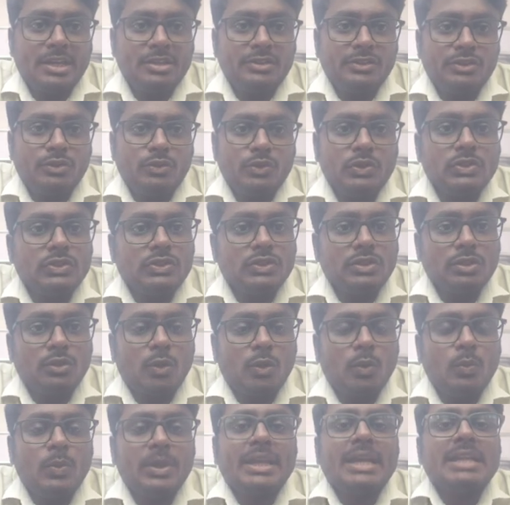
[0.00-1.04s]
and A0
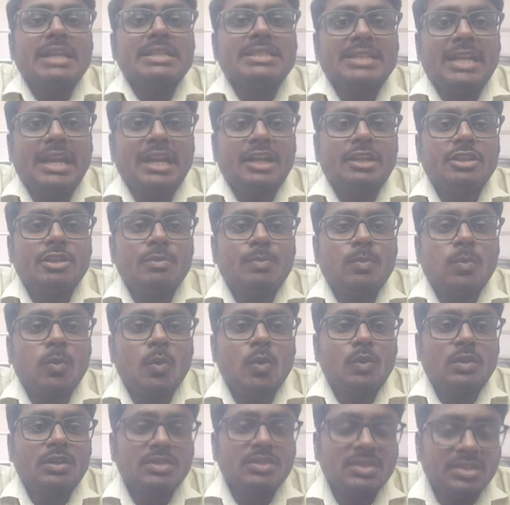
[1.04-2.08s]
is 0, we can select
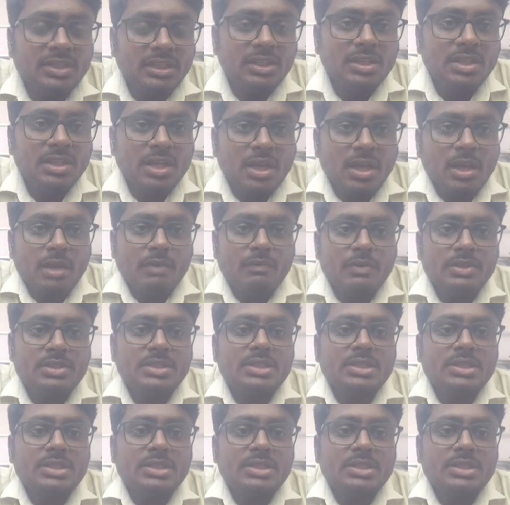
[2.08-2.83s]
the port C,